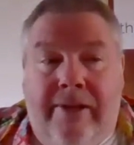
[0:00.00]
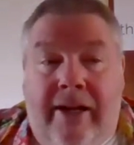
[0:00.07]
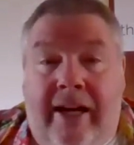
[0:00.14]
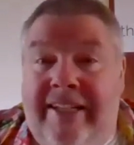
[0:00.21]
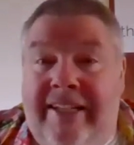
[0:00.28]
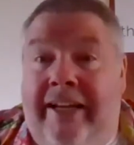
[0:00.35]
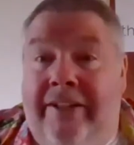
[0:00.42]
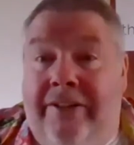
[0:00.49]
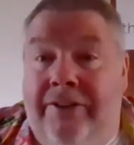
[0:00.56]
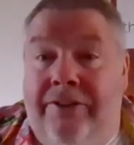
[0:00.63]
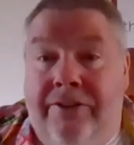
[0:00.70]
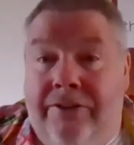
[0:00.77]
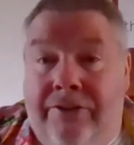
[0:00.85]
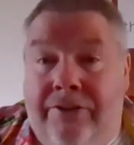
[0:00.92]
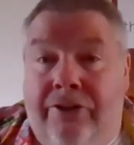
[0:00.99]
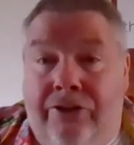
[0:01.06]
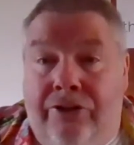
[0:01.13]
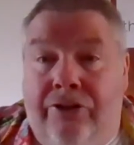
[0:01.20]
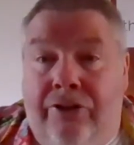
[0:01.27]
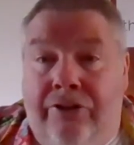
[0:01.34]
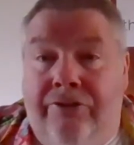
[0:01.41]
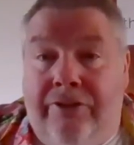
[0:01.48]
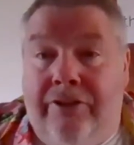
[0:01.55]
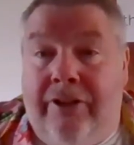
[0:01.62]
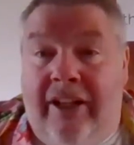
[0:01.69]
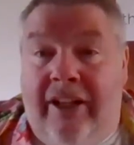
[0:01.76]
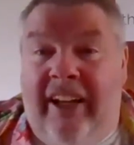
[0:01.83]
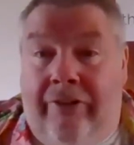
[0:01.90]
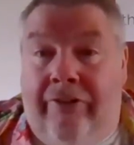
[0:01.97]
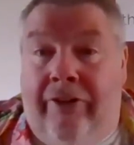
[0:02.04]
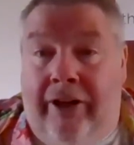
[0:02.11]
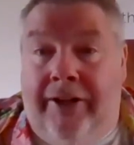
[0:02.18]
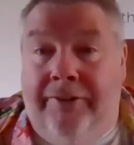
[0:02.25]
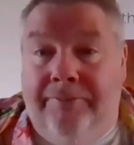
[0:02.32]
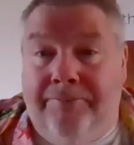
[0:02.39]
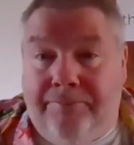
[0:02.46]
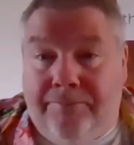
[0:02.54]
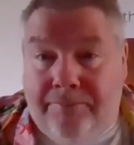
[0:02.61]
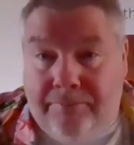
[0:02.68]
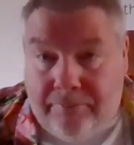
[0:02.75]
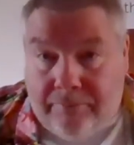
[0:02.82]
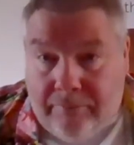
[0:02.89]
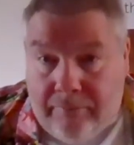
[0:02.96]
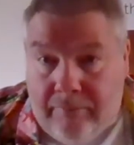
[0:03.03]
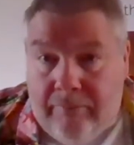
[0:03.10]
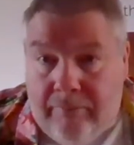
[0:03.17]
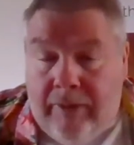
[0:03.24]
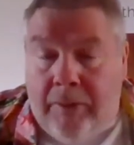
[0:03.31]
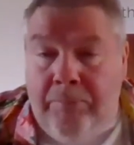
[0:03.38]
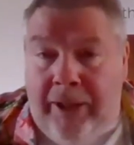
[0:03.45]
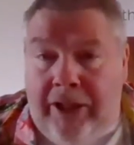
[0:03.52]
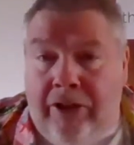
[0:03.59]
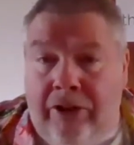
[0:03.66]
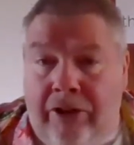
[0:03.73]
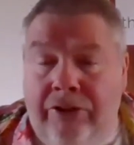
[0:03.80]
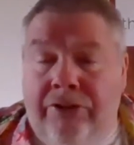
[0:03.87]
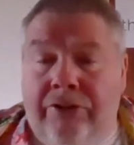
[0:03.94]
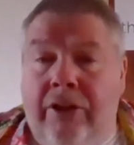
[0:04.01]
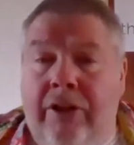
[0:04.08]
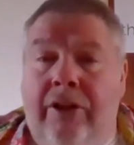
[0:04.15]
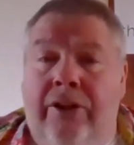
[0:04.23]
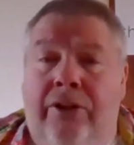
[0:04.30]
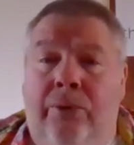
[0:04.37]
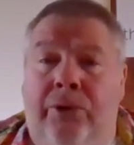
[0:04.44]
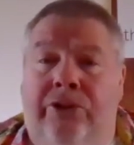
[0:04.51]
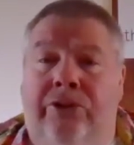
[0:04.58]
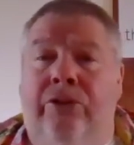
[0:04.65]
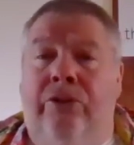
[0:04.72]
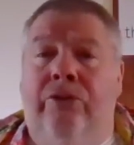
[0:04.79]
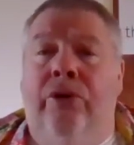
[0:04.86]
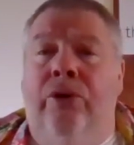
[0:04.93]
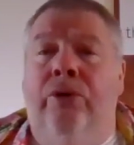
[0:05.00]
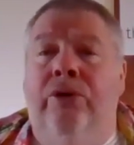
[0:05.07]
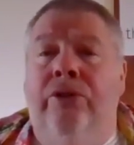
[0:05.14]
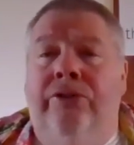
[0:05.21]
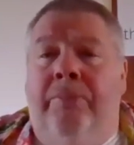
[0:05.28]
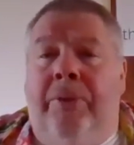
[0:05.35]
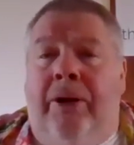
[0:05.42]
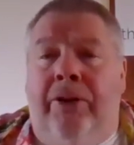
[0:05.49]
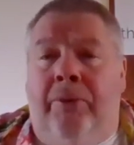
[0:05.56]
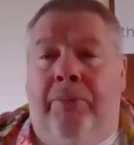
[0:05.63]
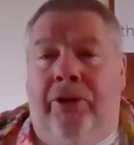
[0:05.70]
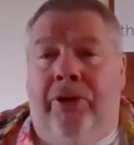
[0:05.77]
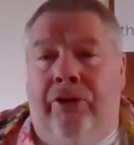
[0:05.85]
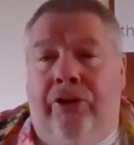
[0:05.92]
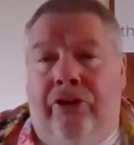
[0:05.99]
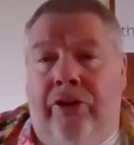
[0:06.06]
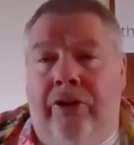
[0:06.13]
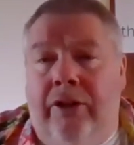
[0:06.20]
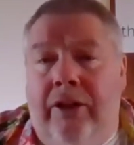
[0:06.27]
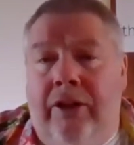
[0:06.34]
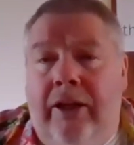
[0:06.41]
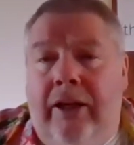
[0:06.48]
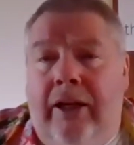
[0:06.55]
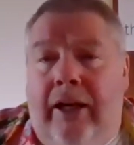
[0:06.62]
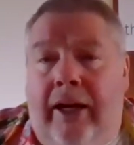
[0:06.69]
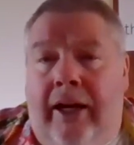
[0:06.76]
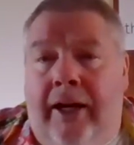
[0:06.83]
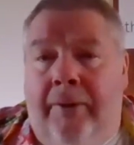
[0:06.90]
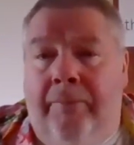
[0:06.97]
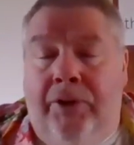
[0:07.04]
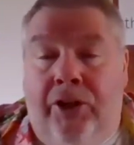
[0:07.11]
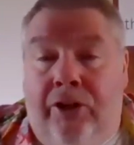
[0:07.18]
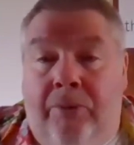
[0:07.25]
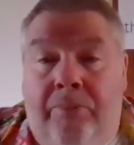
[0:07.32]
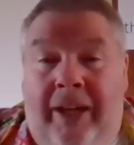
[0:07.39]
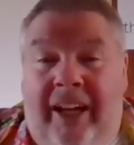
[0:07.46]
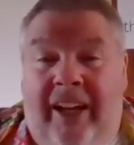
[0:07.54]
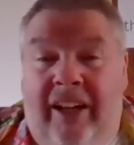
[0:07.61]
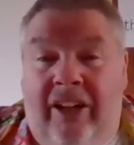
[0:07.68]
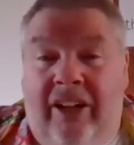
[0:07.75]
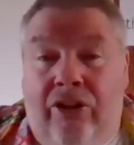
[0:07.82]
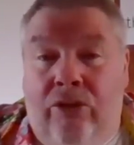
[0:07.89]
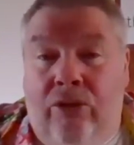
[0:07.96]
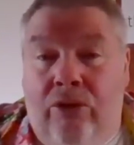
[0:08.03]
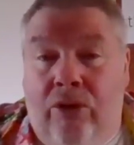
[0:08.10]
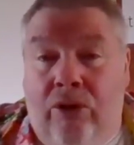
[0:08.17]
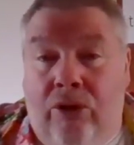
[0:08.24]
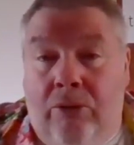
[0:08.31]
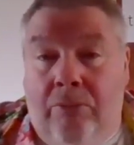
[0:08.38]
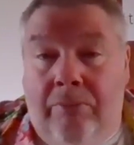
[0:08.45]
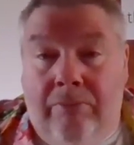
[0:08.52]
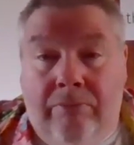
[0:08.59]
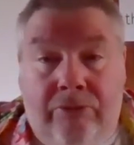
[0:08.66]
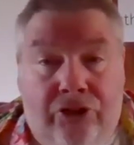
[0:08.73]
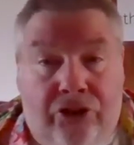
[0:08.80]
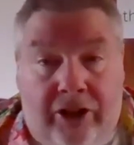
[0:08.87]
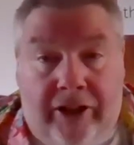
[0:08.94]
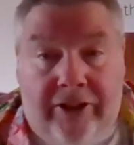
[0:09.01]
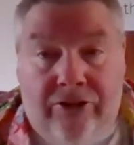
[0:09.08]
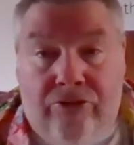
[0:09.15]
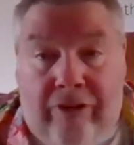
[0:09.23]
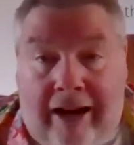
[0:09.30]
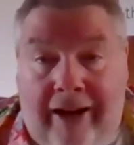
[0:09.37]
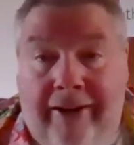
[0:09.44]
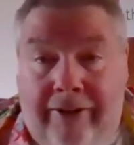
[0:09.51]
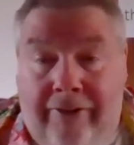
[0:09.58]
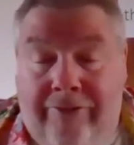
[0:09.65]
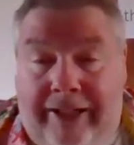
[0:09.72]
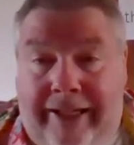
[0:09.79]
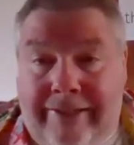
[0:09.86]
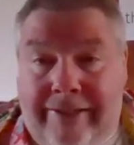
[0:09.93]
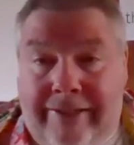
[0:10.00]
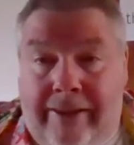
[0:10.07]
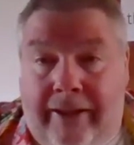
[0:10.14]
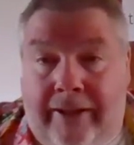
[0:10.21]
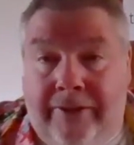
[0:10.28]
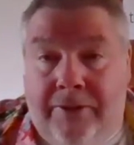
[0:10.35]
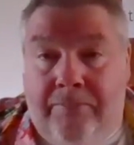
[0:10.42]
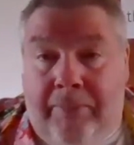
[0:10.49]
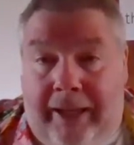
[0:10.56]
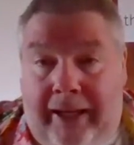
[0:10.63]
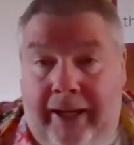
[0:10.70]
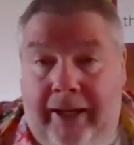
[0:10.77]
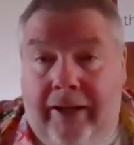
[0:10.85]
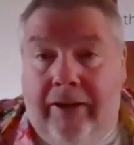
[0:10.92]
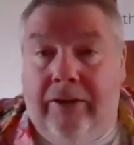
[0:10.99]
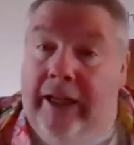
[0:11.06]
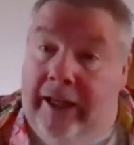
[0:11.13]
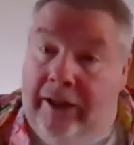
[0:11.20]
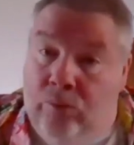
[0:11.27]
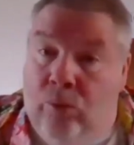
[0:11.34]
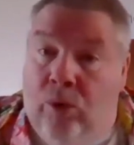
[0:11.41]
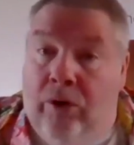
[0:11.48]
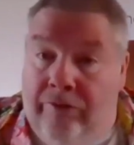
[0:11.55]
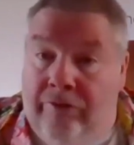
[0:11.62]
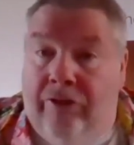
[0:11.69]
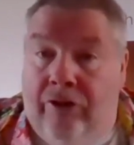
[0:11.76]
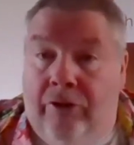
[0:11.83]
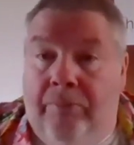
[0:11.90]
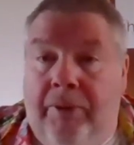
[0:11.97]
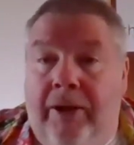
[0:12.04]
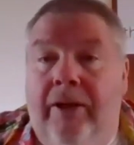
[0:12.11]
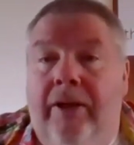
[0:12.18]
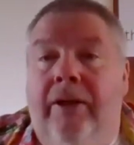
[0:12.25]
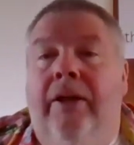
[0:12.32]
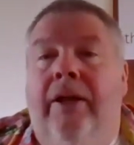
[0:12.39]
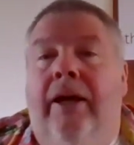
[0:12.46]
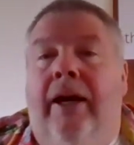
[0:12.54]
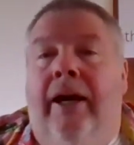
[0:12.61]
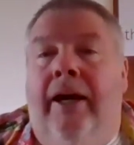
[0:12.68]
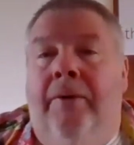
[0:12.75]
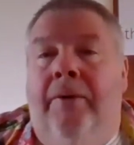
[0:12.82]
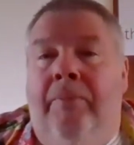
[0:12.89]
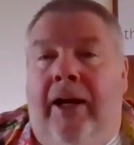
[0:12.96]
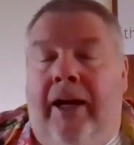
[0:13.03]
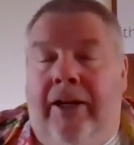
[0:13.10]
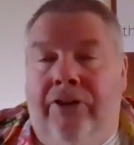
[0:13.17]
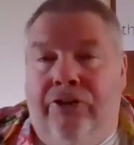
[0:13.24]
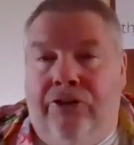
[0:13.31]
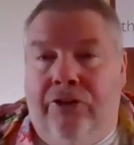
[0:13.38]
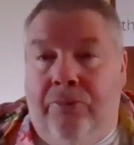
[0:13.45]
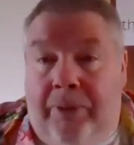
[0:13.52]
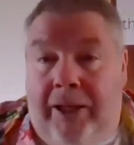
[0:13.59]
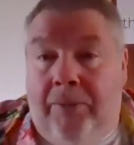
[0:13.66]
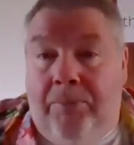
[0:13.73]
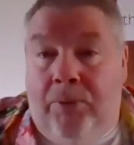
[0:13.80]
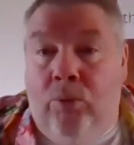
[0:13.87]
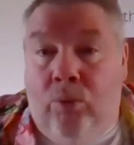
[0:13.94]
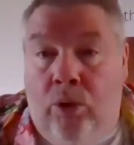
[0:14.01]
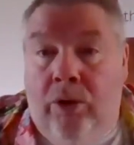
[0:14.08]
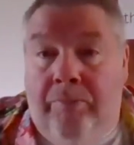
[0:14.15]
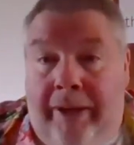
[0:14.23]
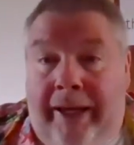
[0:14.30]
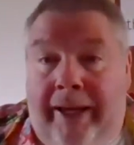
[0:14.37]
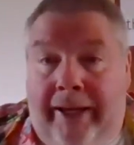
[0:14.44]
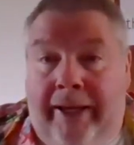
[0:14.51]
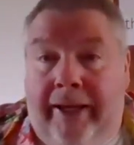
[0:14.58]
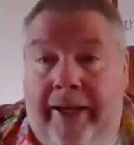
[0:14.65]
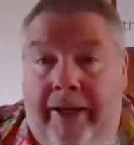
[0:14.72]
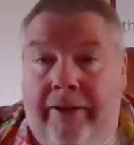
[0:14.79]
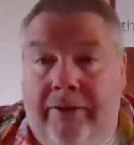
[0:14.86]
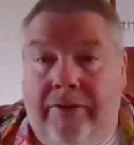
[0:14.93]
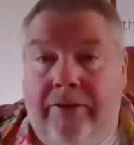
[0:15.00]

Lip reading: addicted to the stuff, literally. Because there was no rules about the production. You could make it in your own home. Gin is a relatively easy thing to make in one form. And so people were making it